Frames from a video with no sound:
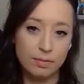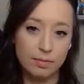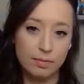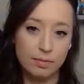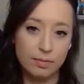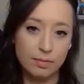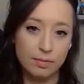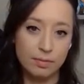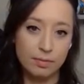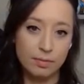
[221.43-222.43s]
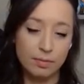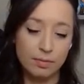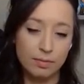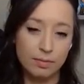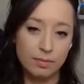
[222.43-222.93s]

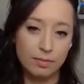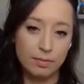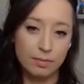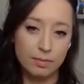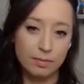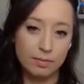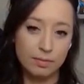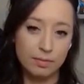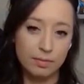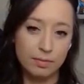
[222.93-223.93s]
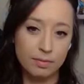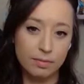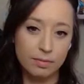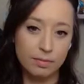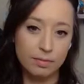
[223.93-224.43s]

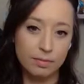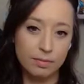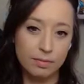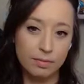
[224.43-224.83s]
[no speech]